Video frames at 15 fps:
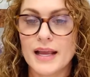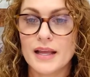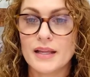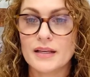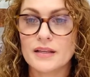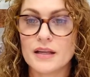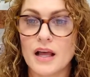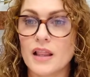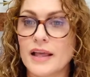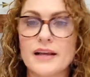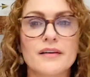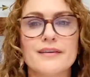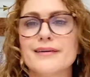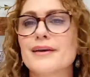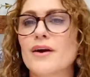and
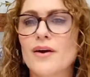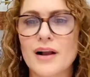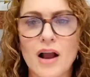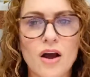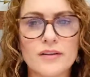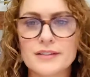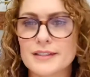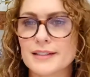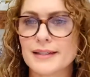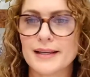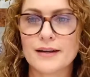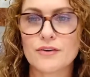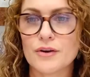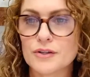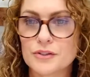
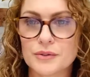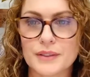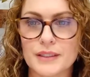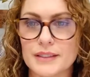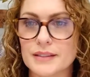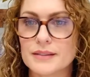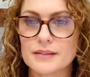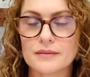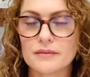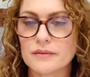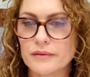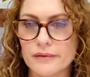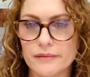constantly a grocery list